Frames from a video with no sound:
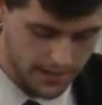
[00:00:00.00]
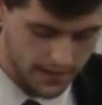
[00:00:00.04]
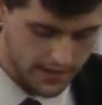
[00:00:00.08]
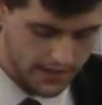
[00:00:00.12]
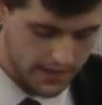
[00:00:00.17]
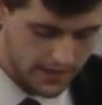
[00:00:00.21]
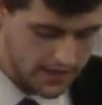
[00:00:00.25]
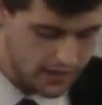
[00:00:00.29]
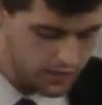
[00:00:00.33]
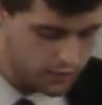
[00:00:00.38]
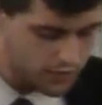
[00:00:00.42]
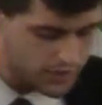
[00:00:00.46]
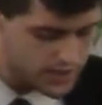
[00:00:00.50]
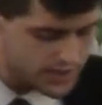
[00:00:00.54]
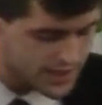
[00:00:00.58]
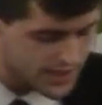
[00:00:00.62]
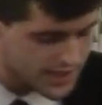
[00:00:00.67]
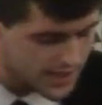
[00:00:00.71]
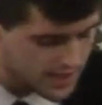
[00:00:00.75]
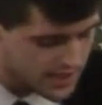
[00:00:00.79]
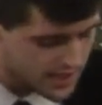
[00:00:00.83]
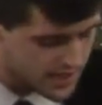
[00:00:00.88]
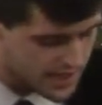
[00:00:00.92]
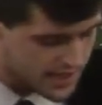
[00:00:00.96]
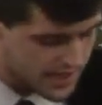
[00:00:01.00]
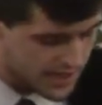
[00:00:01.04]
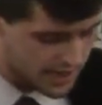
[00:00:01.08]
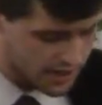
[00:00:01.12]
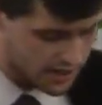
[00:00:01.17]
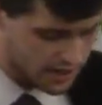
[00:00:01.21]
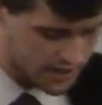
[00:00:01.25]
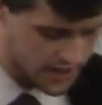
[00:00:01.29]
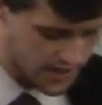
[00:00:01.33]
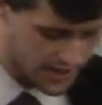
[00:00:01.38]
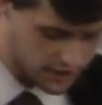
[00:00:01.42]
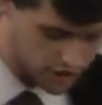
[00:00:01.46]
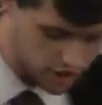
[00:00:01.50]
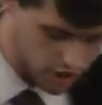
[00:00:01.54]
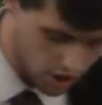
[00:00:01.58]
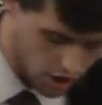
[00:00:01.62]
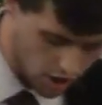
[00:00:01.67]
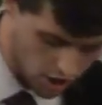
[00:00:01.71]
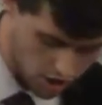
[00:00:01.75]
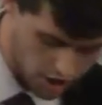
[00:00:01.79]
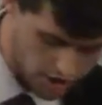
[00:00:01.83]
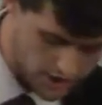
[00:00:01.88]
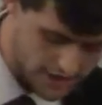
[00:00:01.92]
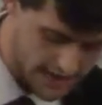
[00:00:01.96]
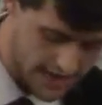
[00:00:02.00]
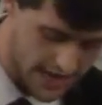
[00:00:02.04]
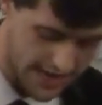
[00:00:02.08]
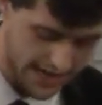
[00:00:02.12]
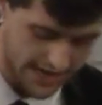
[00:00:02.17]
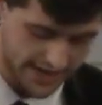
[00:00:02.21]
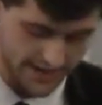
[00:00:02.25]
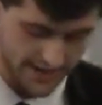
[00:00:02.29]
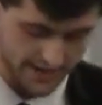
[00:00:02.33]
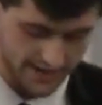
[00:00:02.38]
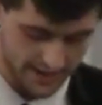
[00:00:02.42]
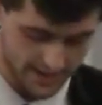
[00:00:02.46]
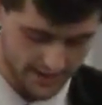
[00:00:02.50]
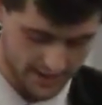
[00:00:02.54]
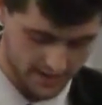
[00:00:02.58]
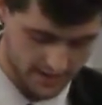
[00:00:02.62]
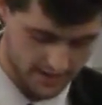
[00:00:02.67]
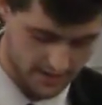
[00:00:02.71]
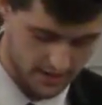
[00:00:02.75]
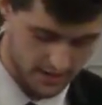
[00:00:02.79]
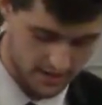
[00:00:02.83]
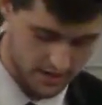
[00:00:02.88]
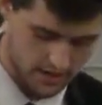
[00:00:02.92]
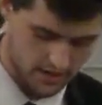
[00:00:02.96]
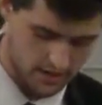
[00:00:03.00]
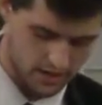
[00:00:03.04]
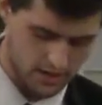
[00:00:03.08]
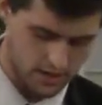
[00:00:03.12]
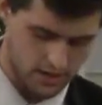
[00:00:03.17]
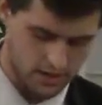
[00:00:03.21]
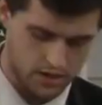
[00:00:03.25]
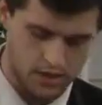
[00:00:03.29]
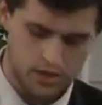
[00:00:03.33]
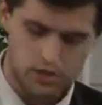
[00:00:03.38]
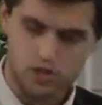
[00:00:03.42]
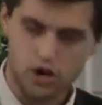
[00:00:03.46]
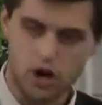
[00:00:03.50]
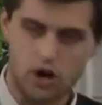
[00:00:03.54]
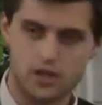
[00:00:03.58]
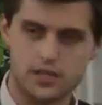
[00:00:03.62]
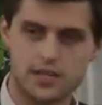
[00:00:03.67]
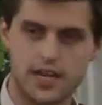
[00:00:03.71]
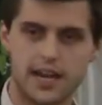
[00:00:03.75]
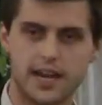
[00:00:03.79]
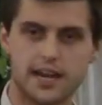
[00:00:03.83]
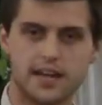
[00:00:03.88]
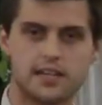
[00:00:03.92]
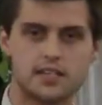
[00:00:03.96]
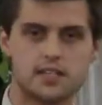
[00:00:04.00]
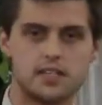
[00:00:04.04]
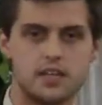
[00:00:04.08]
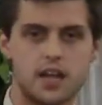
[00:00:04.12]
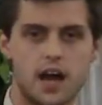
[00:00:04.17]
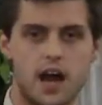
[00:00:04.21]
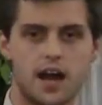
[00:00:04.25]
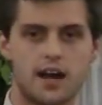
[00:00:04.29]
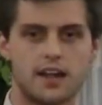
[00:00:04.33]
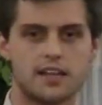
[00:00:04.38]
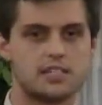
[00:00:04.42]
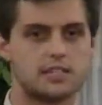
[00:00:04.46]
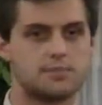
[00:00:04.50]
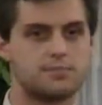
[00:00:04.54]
It was in the year that Tartan is not a.